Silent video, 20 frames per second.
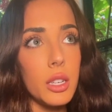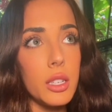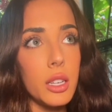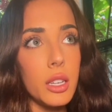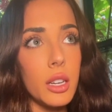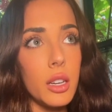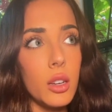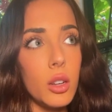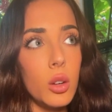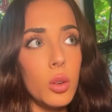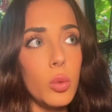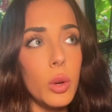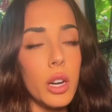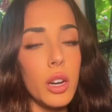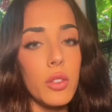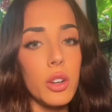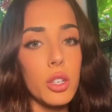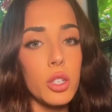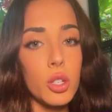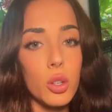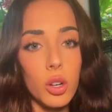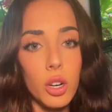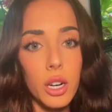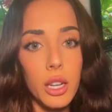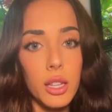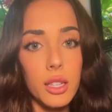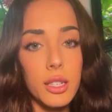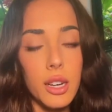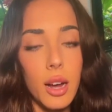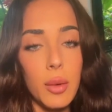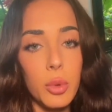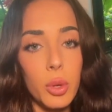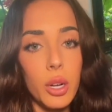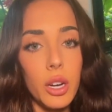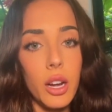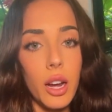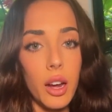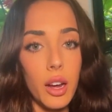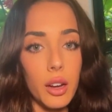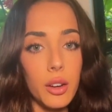to kill whatever story the tabloid
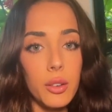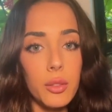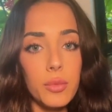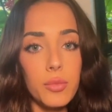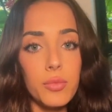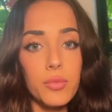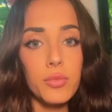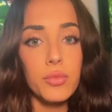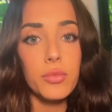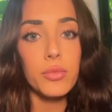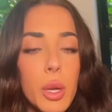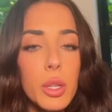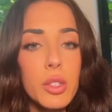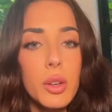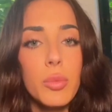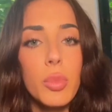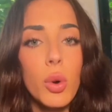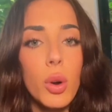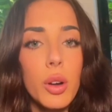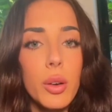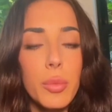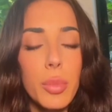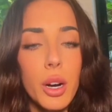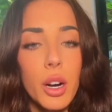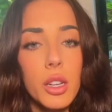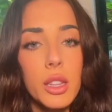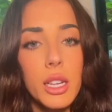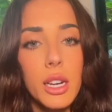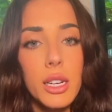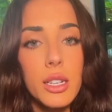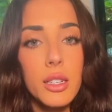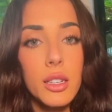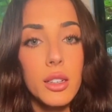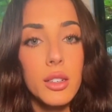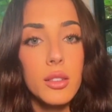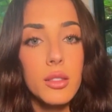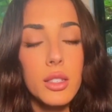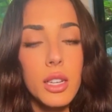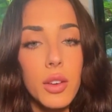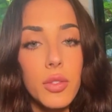had. The most important part that I did
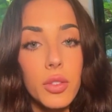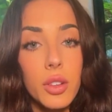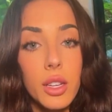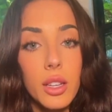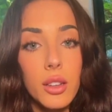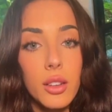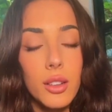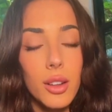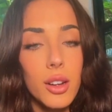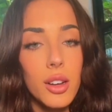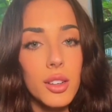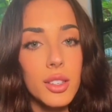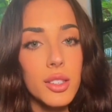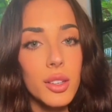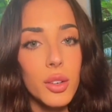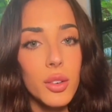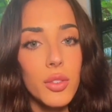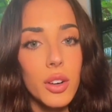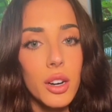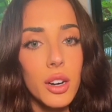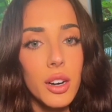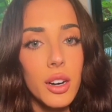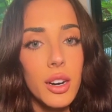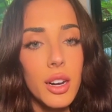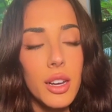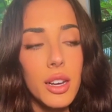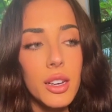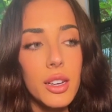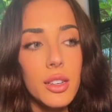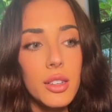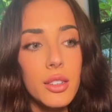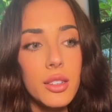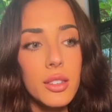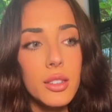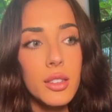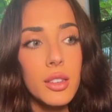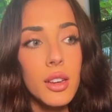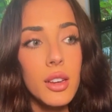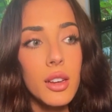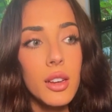definitely gloss over
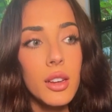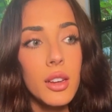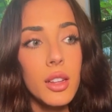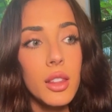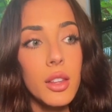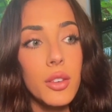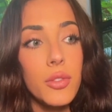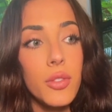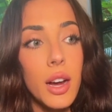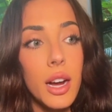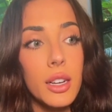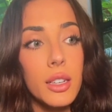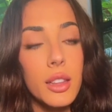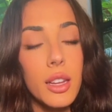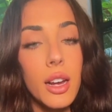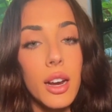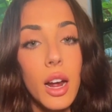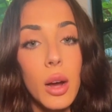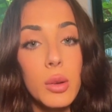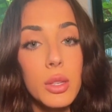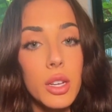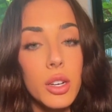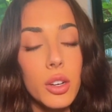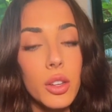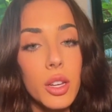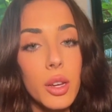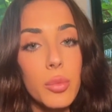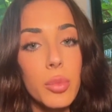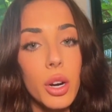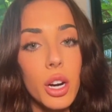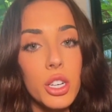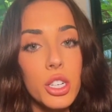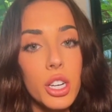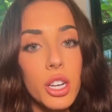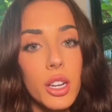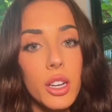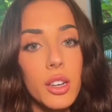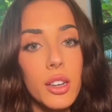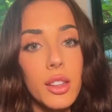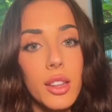is the fact that I was under the
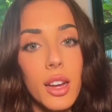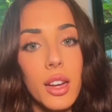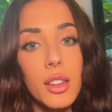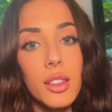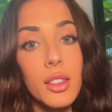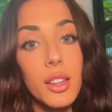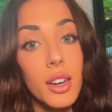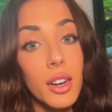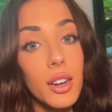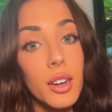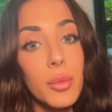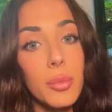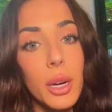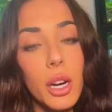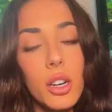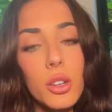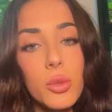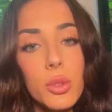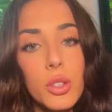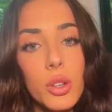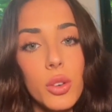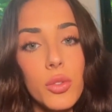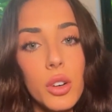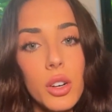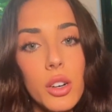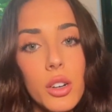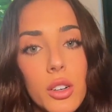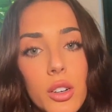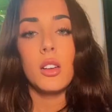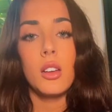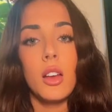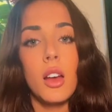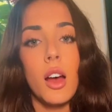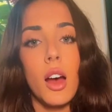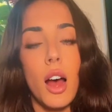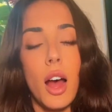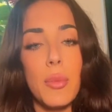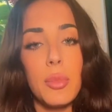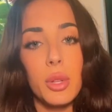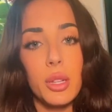impression that their marriage was over.
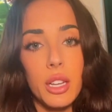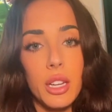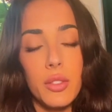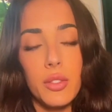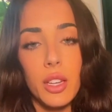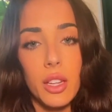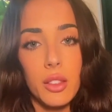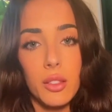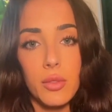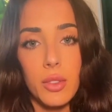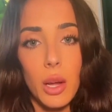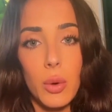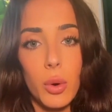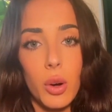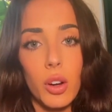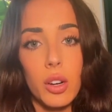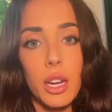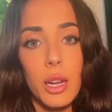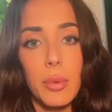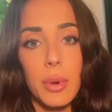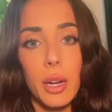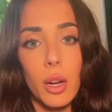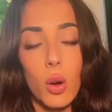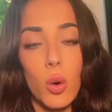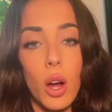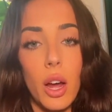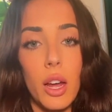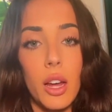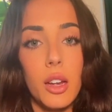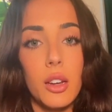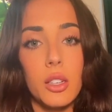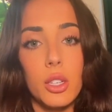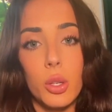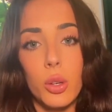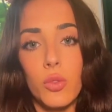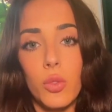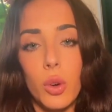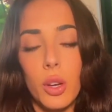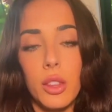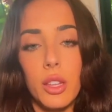I believe that they were keeping it quiet to
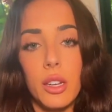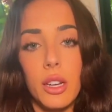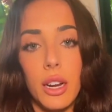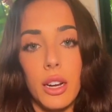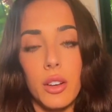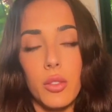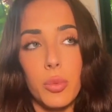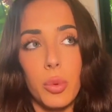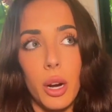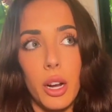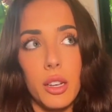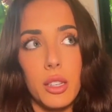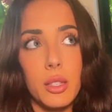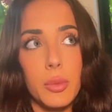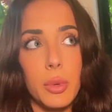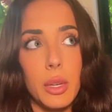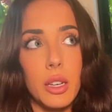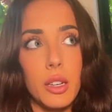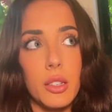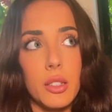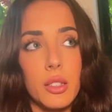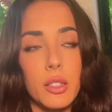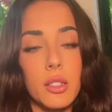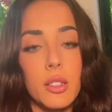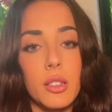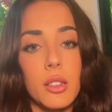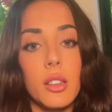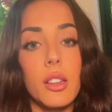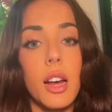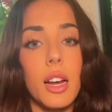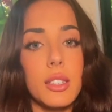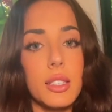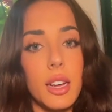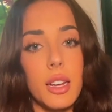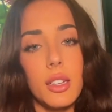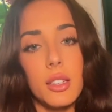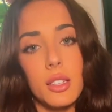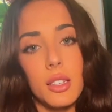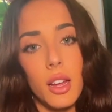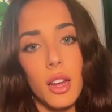avoid the negative press because, as I
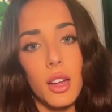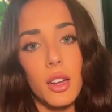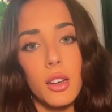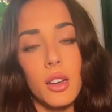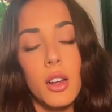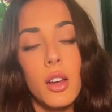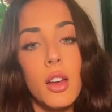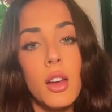had said,